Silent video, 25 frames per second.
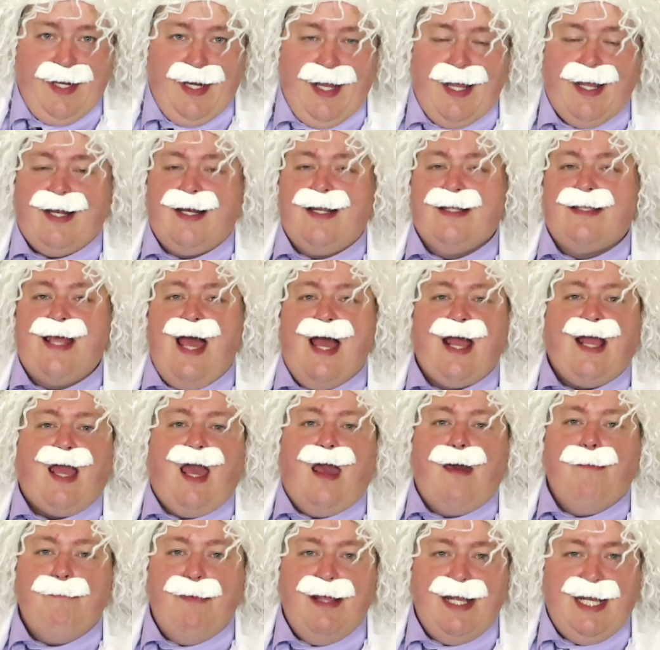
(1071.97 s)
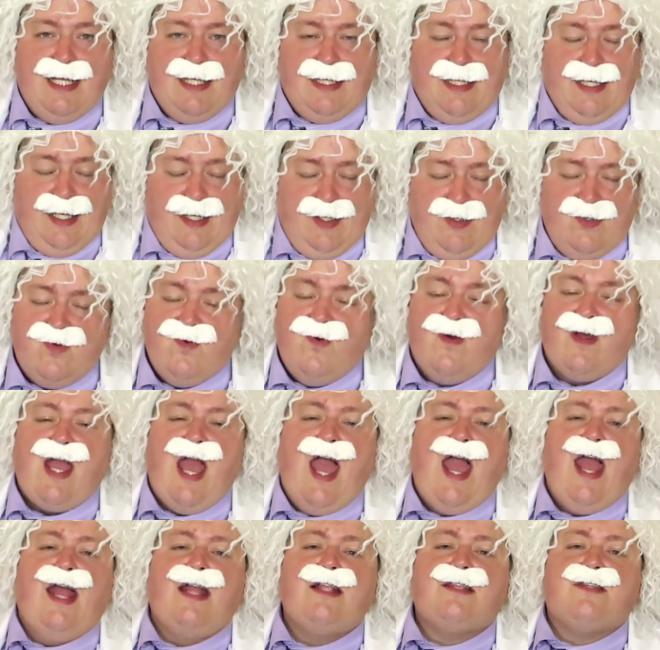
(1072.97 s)
it can attack immediately, doing
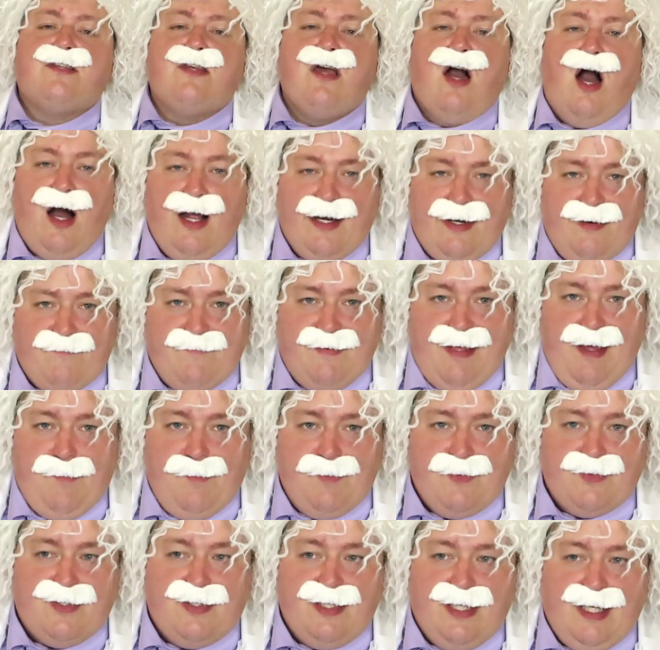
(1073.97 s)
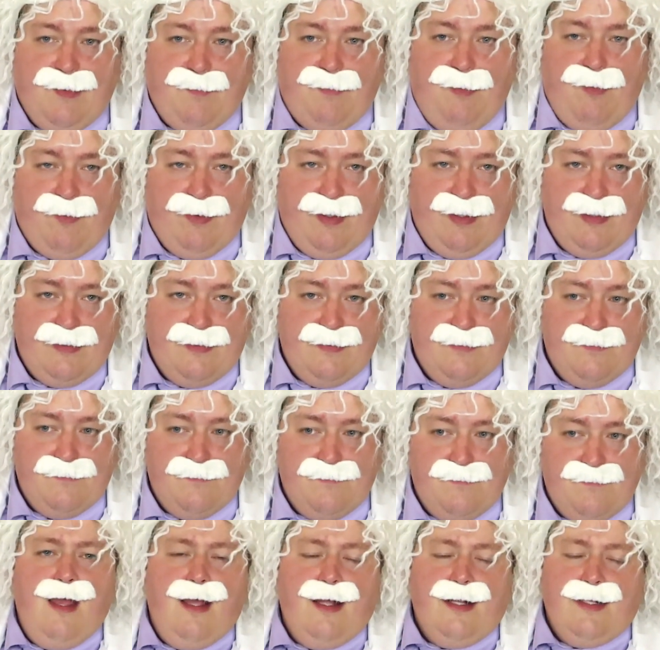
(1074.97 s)
a ton of damage to the opponent.
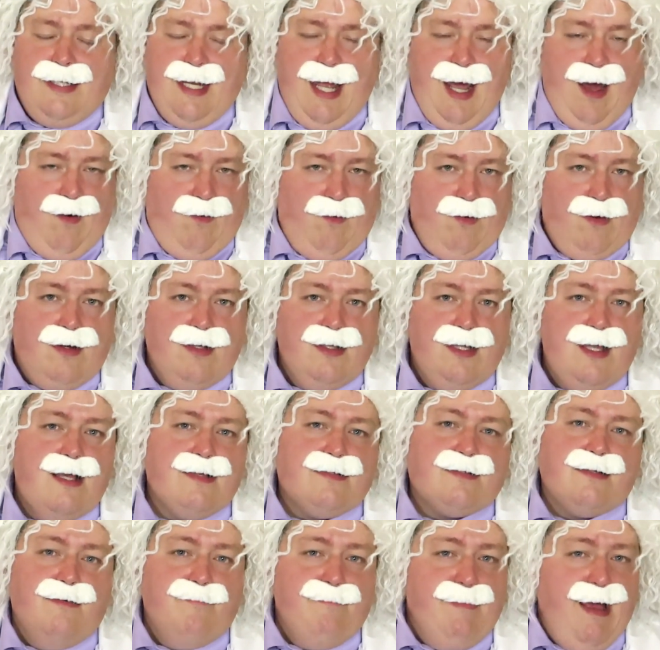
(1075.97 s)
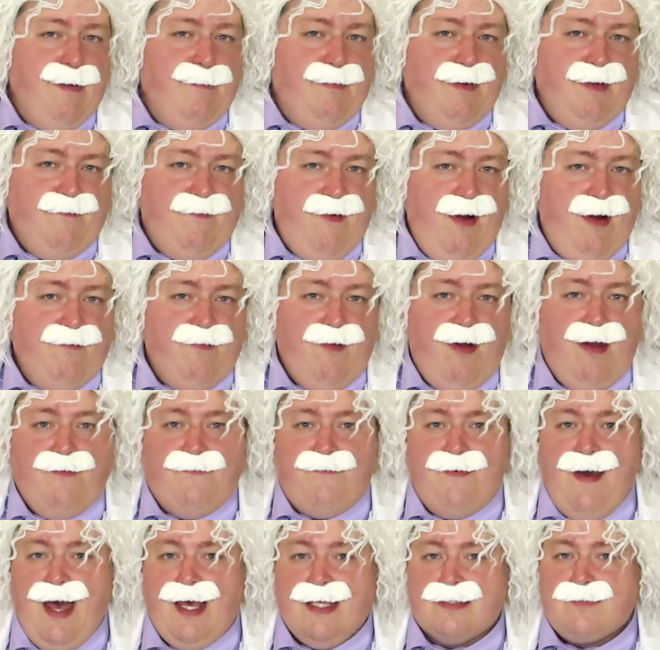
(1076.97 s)
Now, Colossal may be very
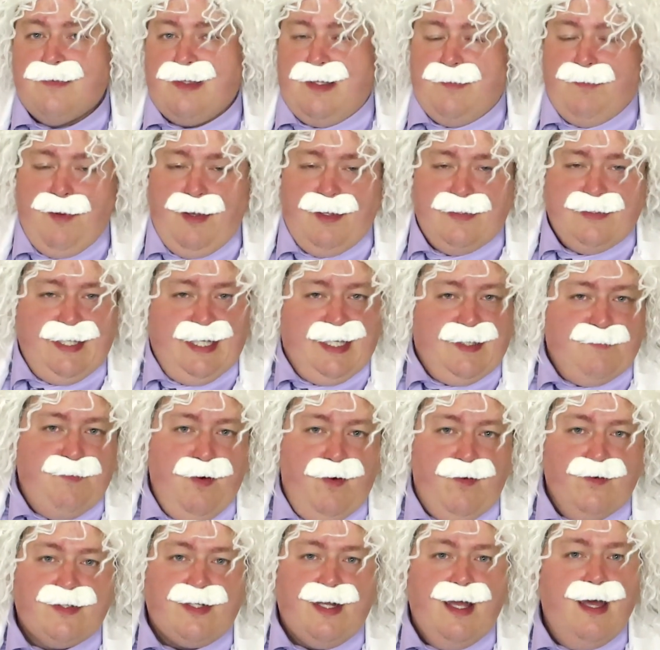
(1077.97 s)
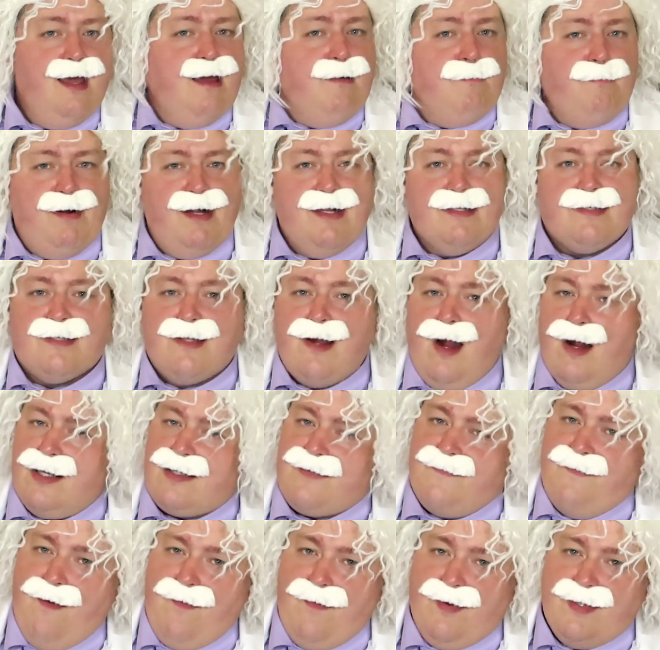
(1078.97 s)
fast with a +6 boost, but it
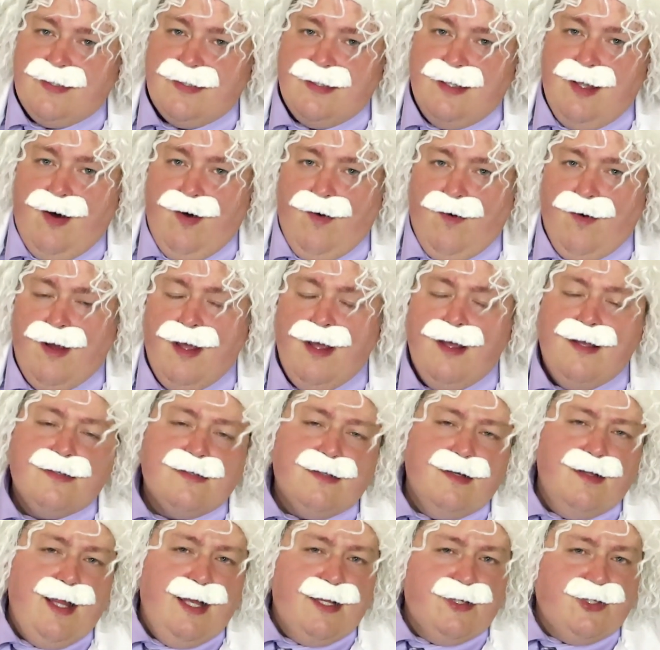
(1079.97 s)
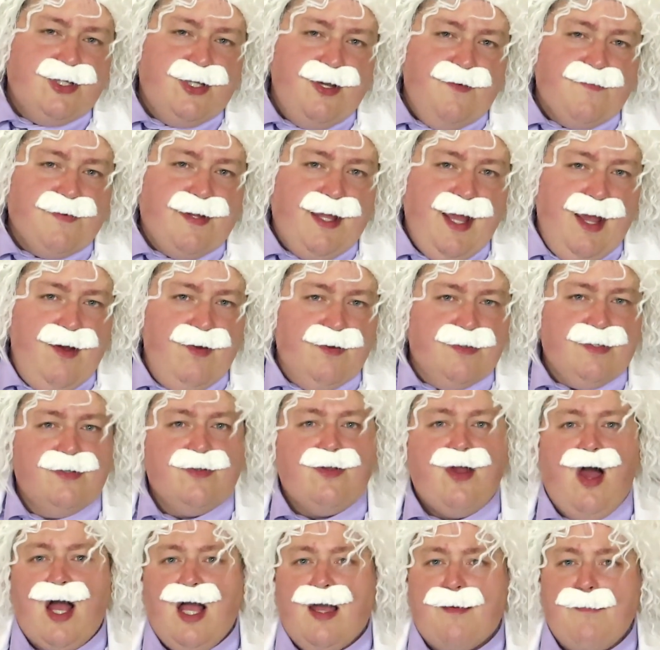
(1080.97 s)
starts very slow. So let's shift gears
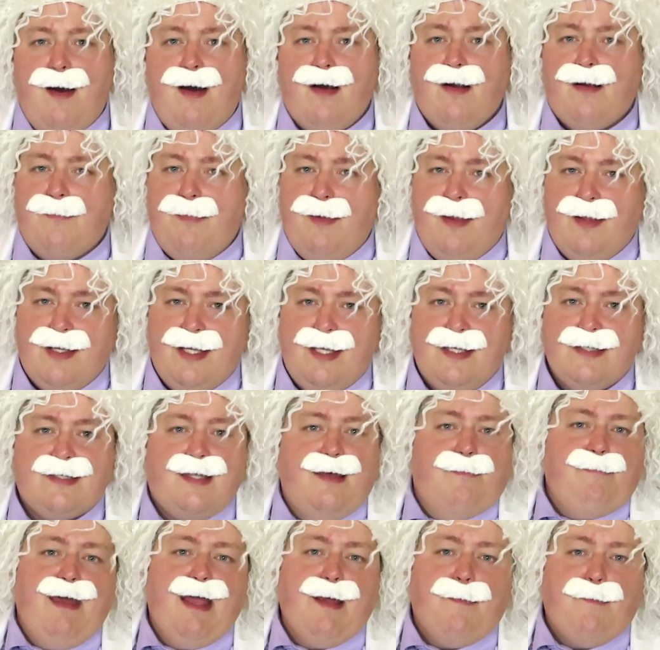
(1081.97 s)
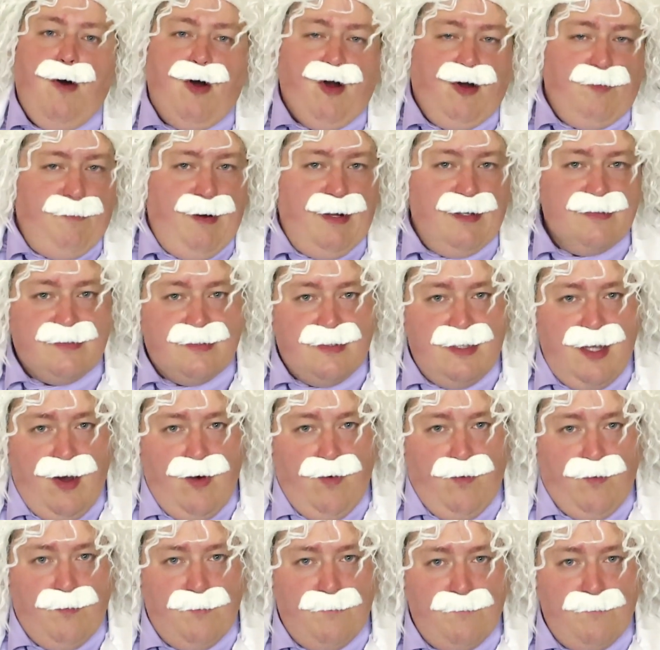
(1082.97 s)
and talk about abilities that make Pokemon slow.